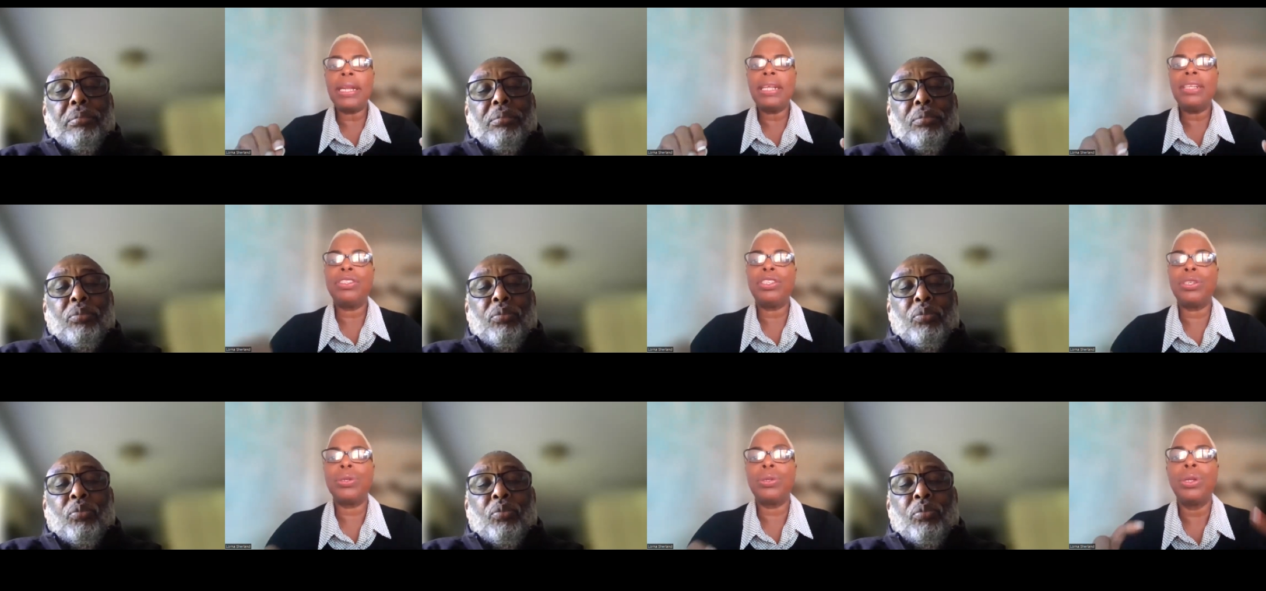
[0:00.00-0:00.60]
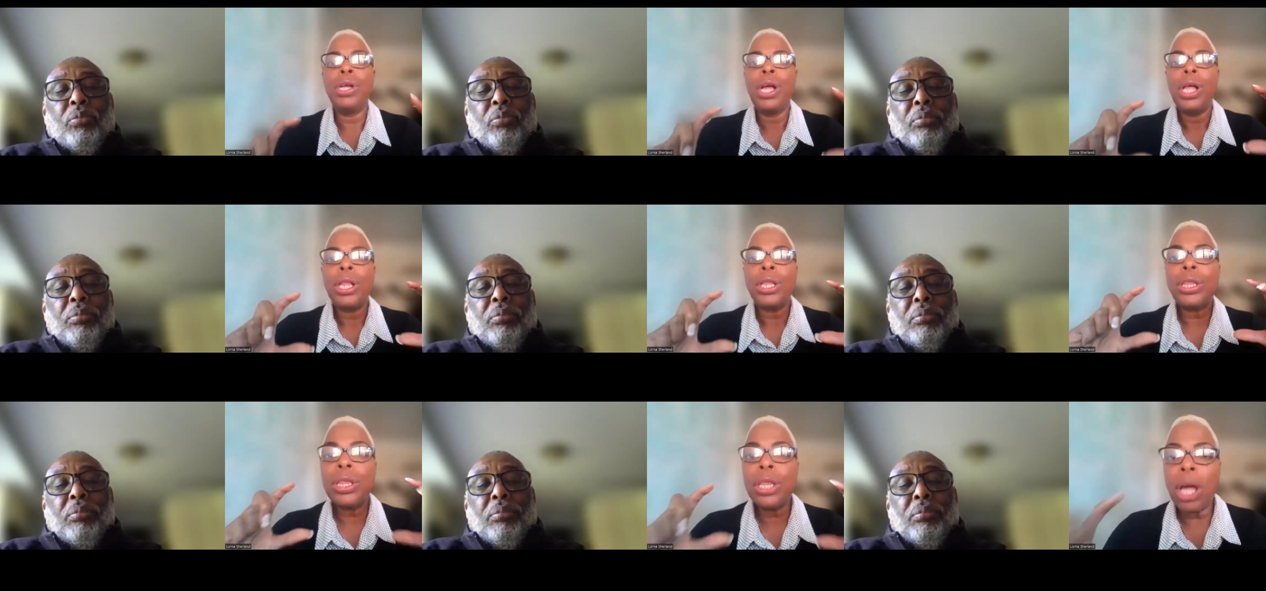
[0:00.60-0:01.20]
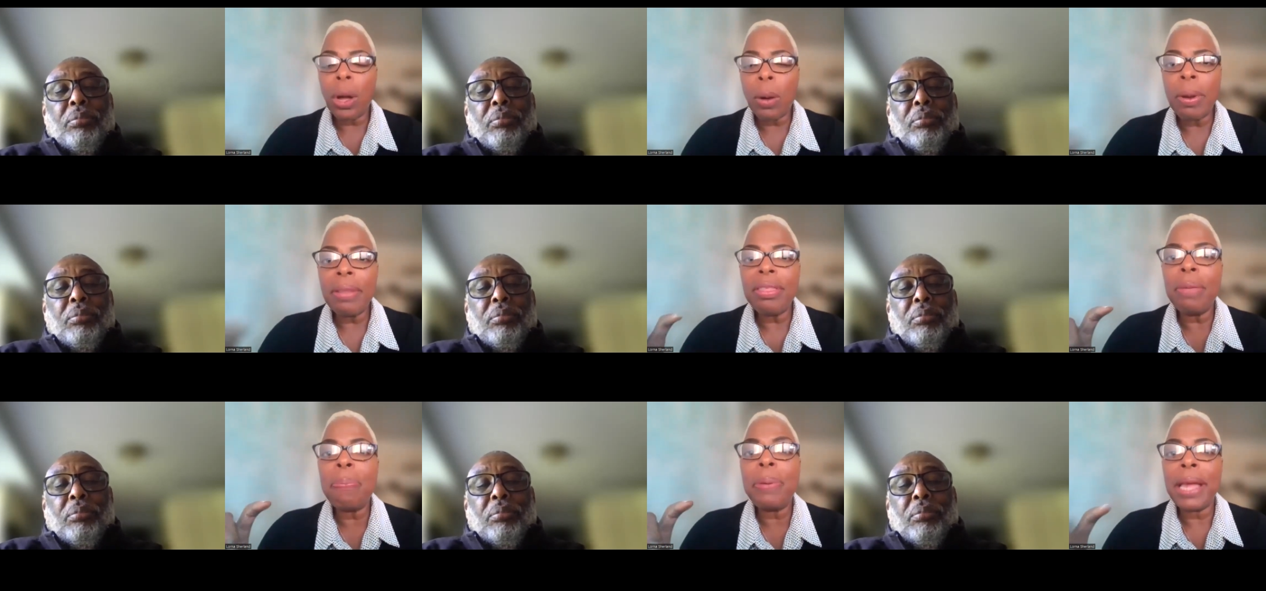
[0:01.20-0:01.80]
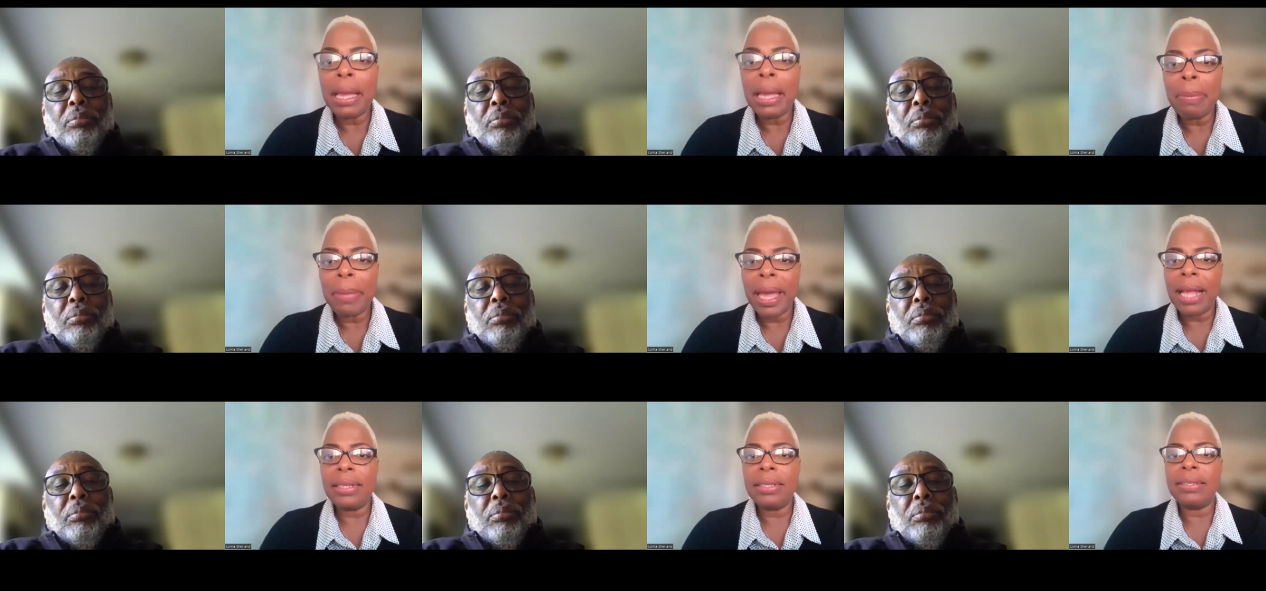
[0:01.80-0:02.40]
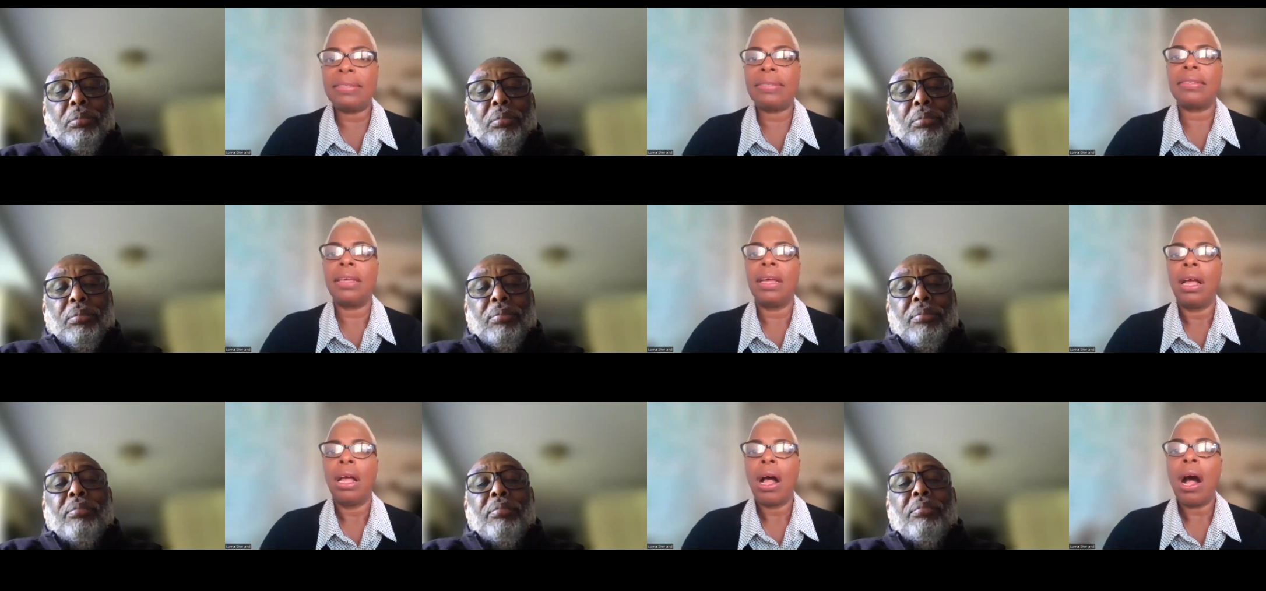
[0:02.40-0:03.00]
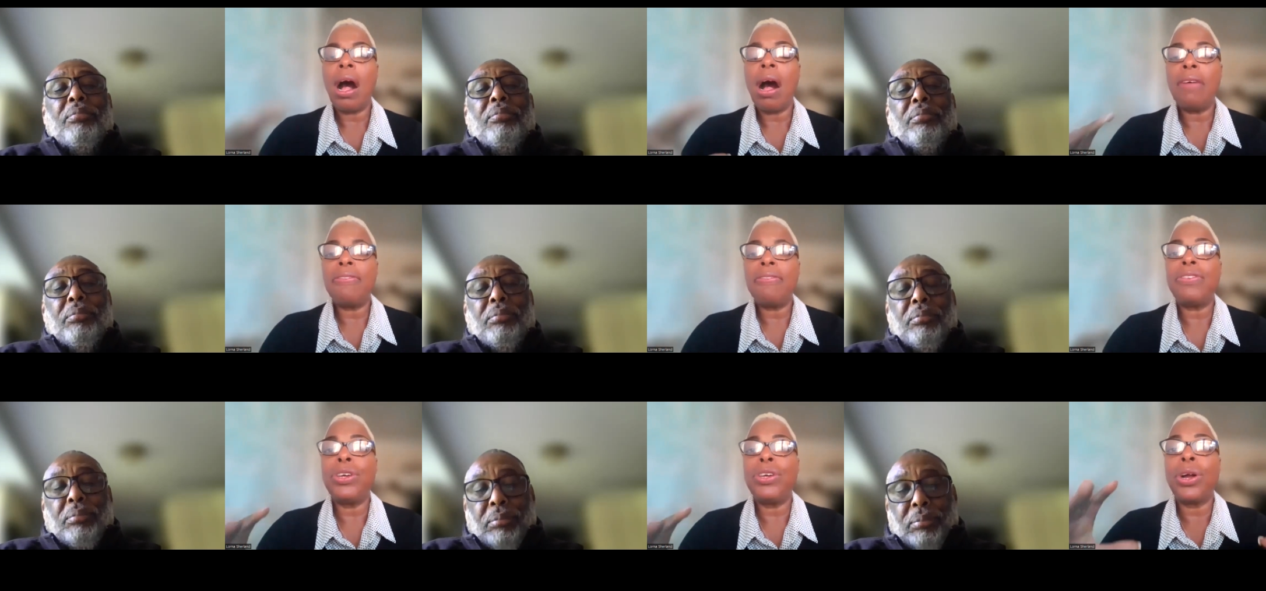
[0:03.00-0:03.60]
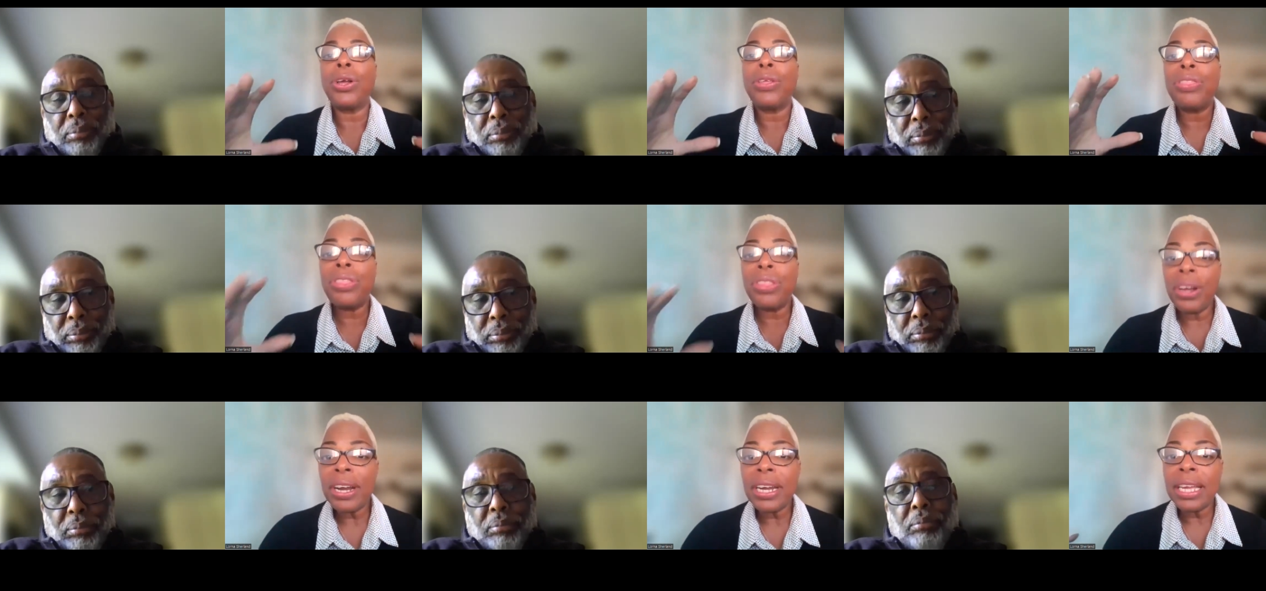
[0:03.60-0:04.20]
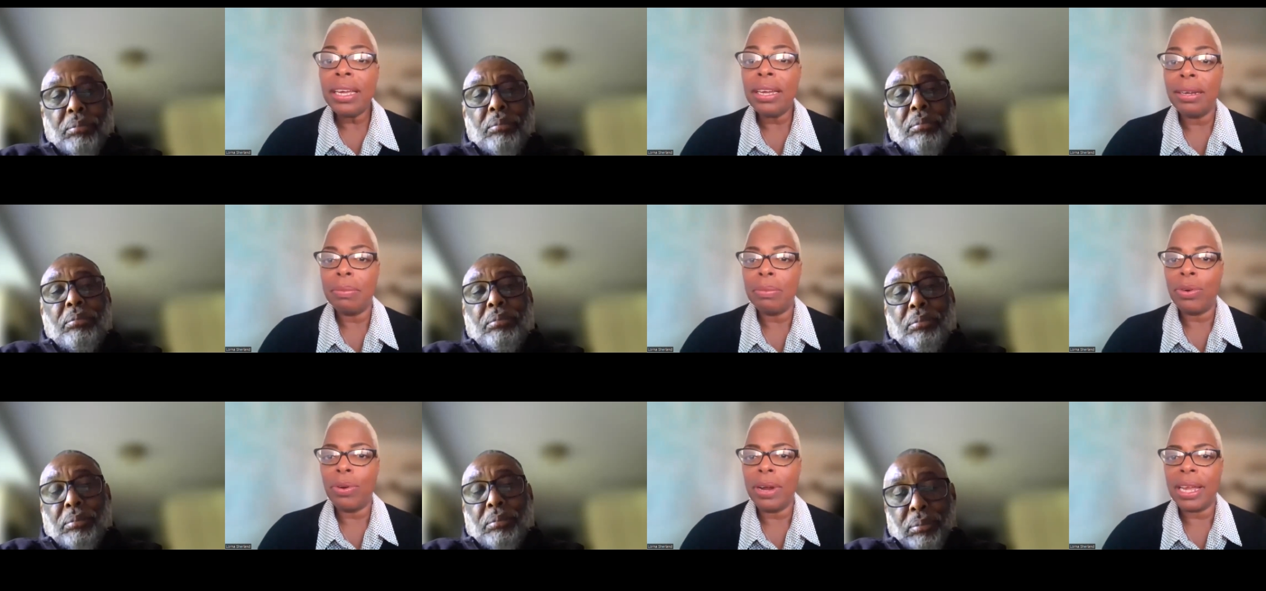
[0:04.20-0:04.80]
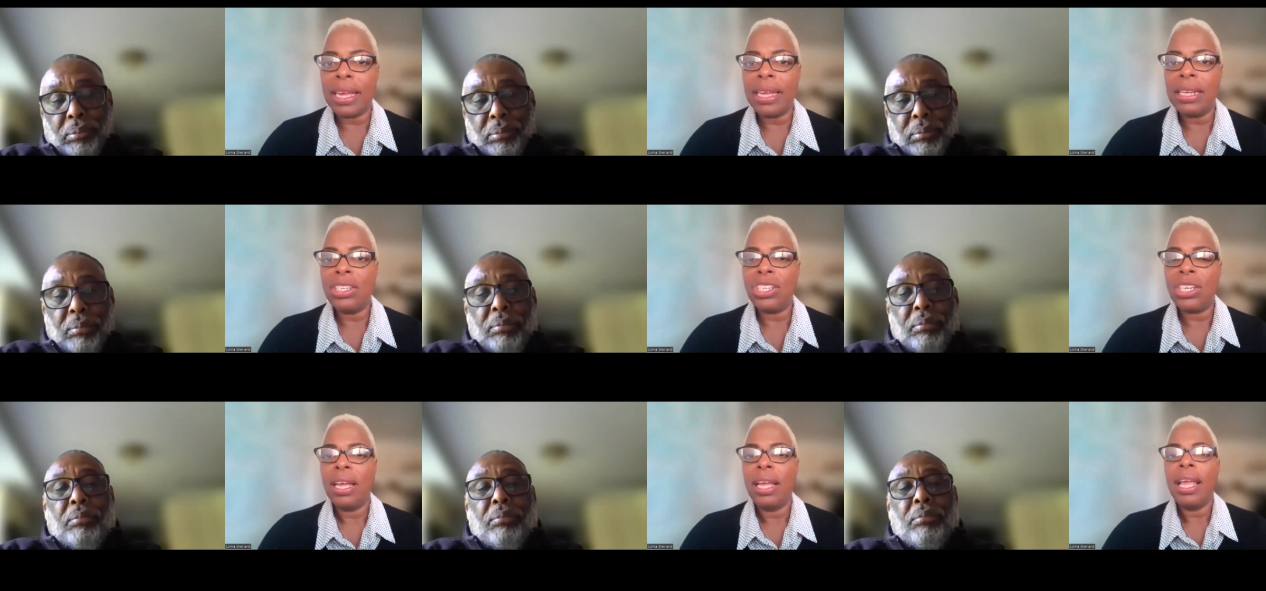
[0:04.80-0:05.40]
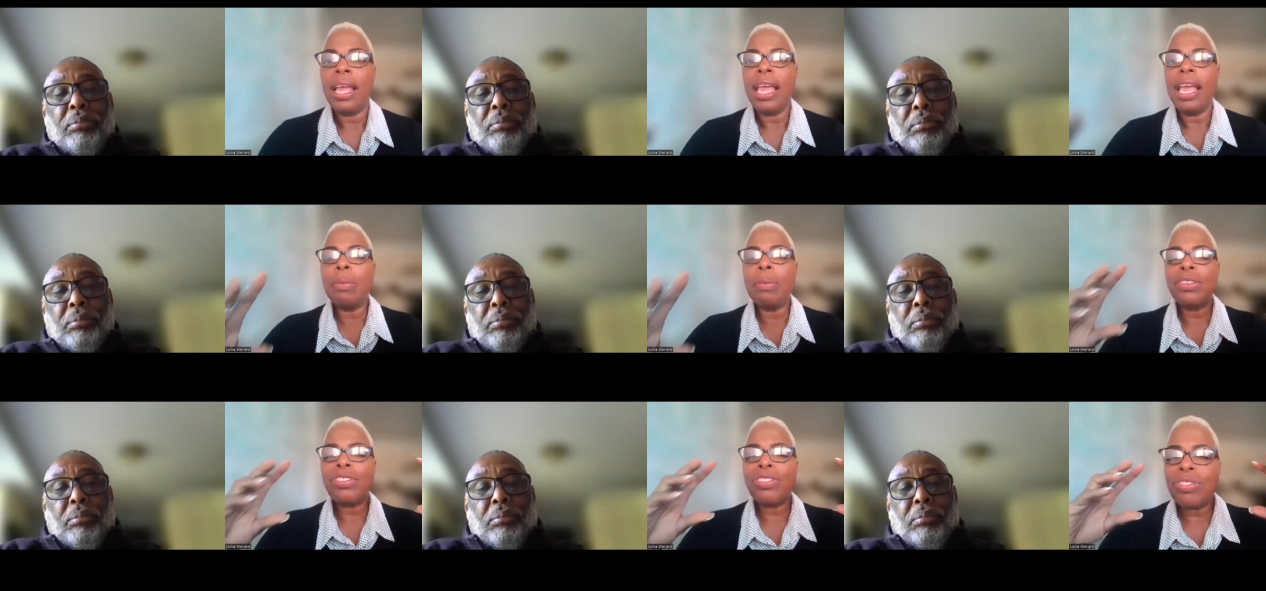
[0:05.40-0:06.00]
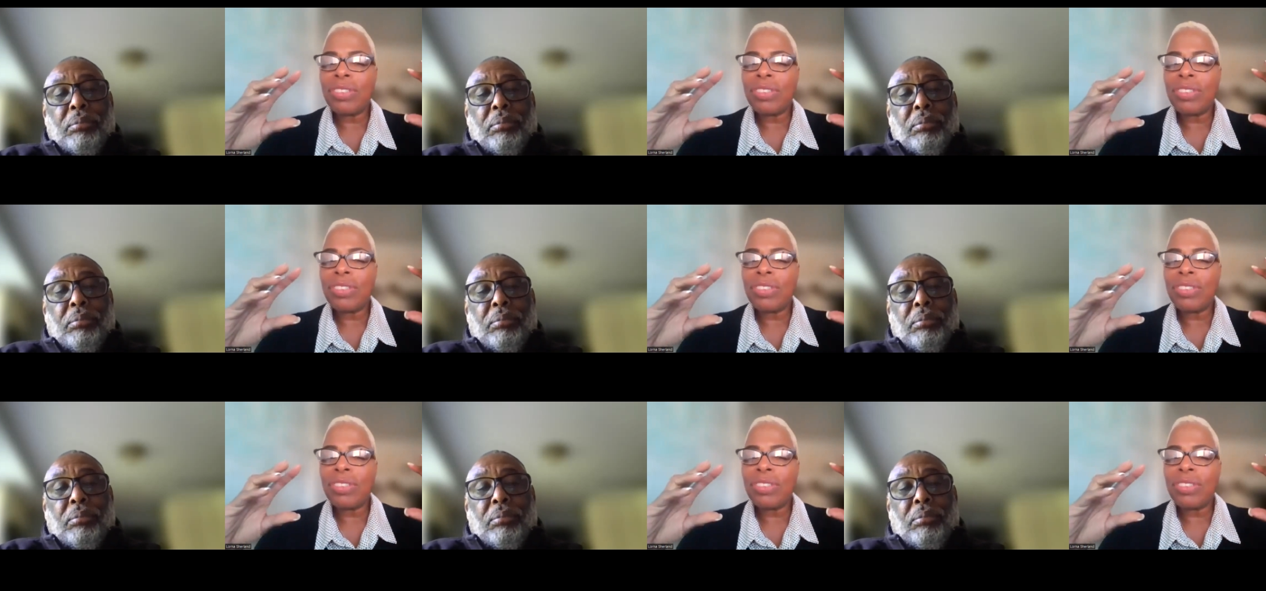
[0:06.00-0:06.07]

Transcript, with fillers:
Speaker 1: you wanted to lower the payments of your 30 year mortgage, it